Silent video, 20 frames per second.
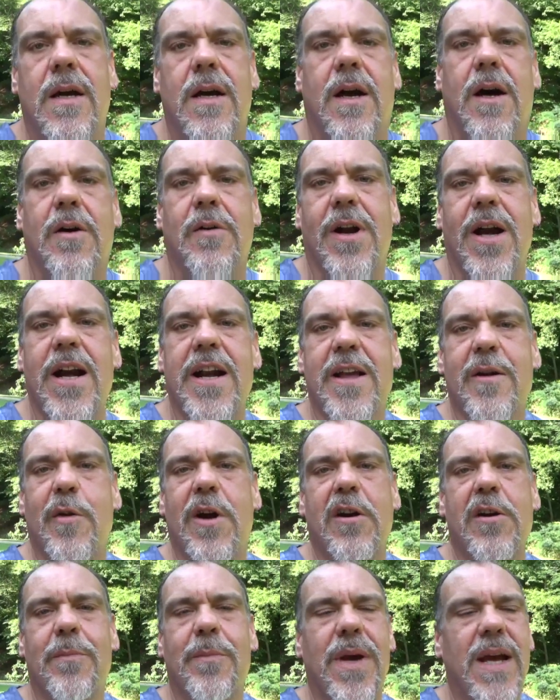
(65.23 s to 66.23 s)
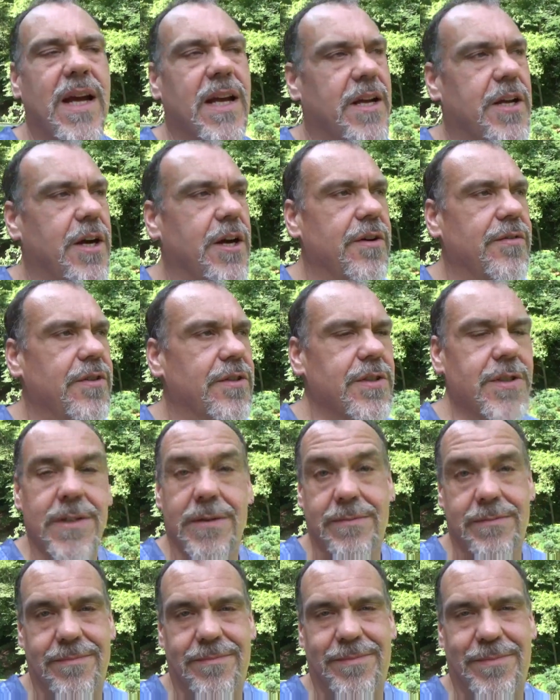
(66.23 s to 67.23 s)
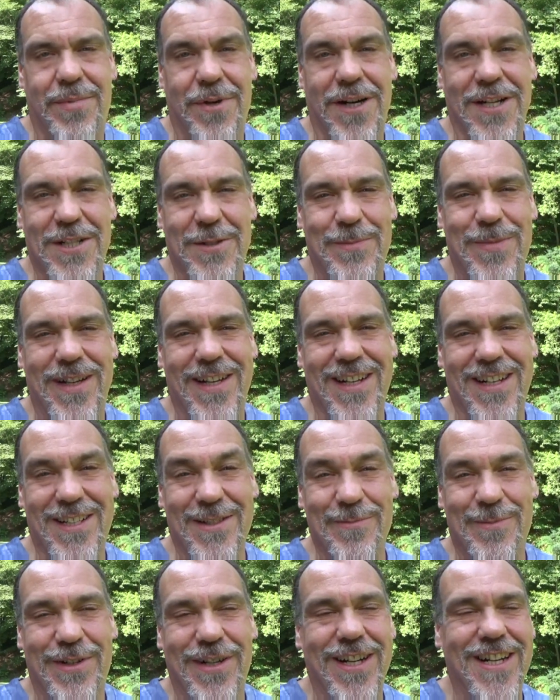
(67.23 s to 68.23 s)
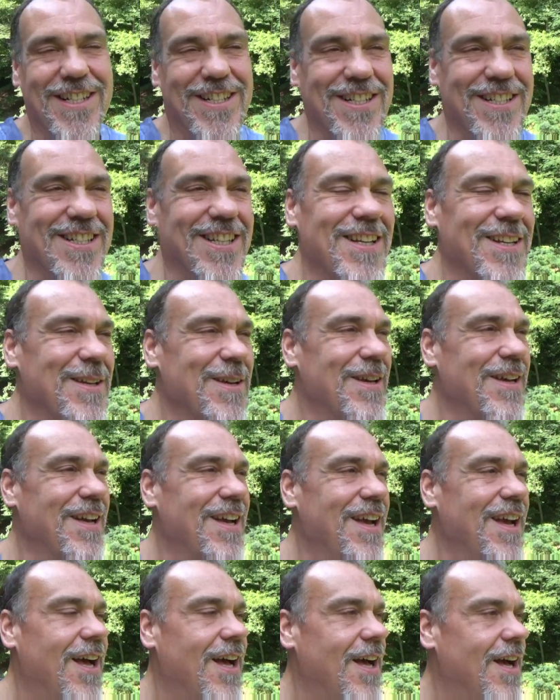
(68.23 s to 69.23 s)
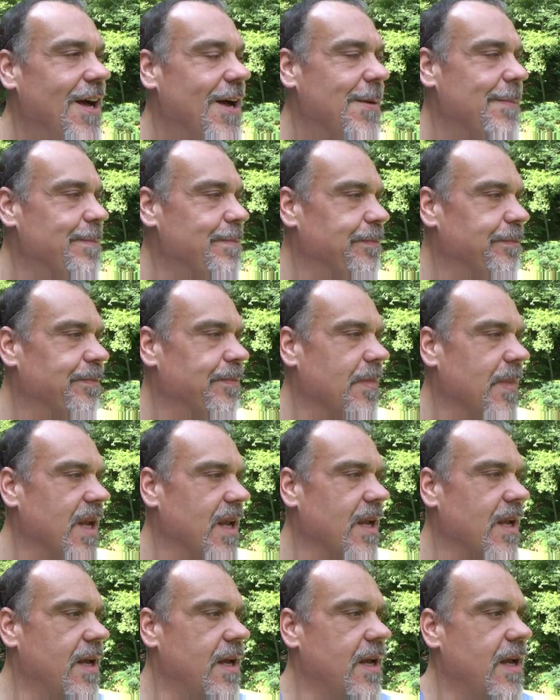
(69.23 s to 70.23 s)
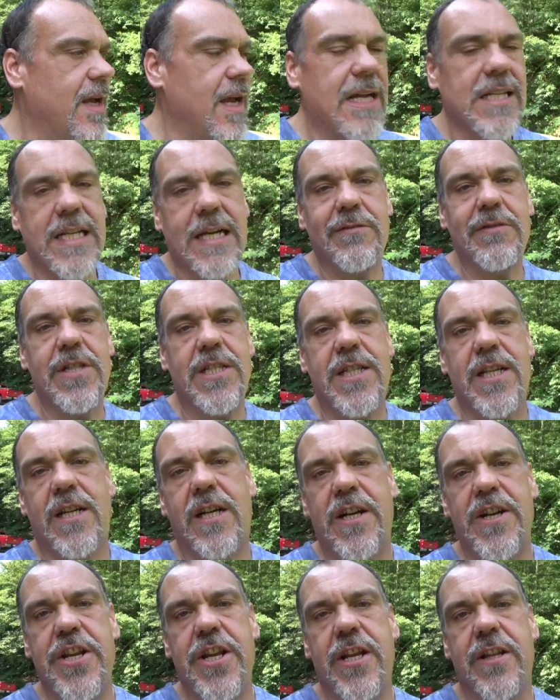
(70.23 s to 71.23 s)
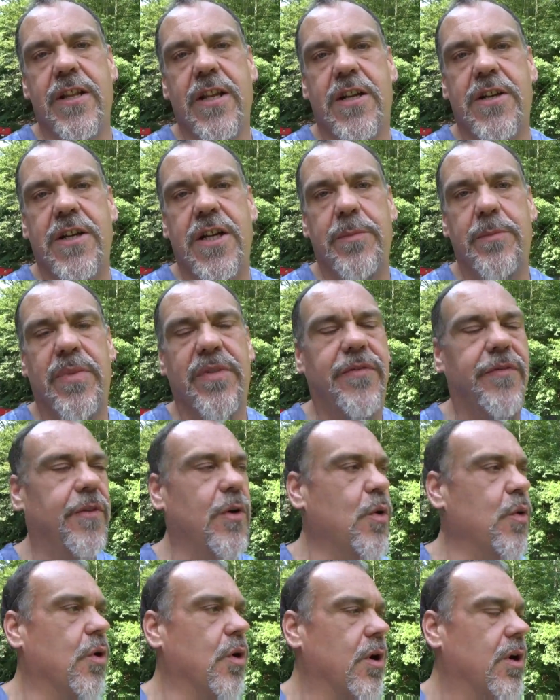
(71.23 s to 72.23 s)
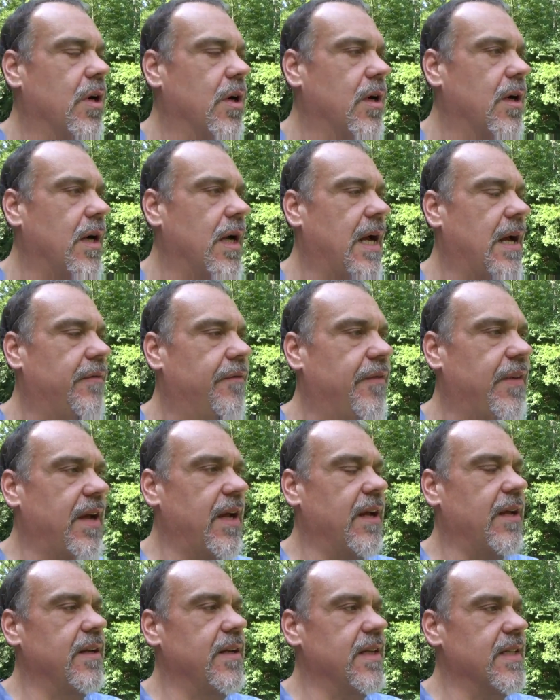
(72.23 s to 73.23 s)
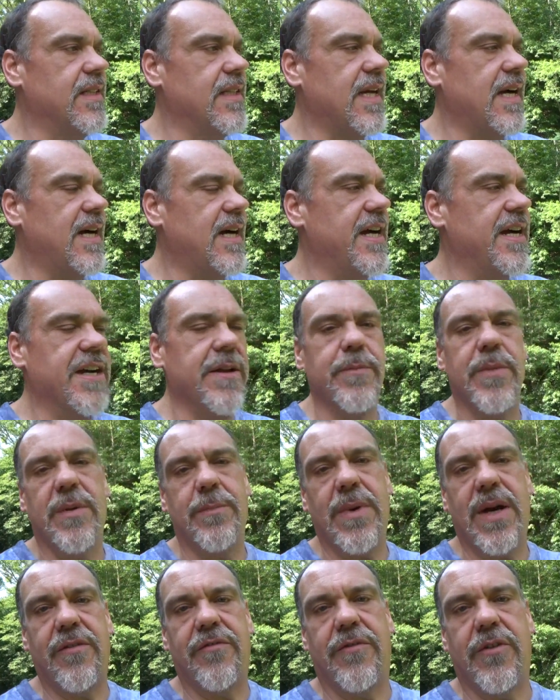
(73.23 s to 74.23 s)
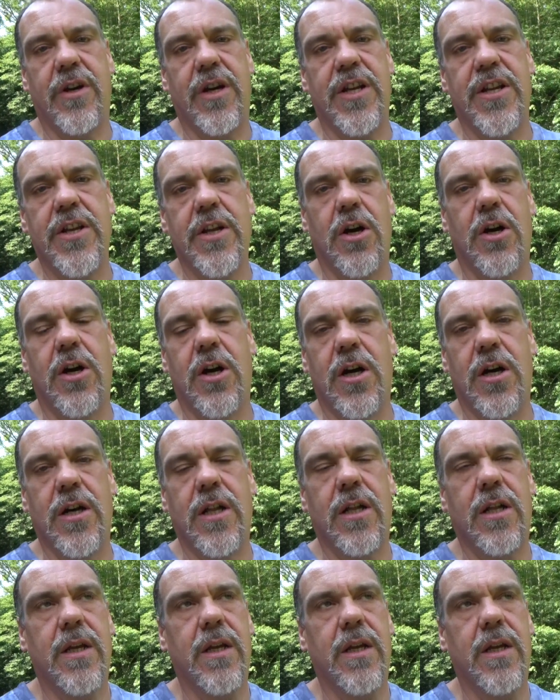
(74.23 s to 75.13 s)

Alrighty, welcome back, covers, prospects, and pledges. Um, as I was telling you in the clip before, I found this item in my front yard,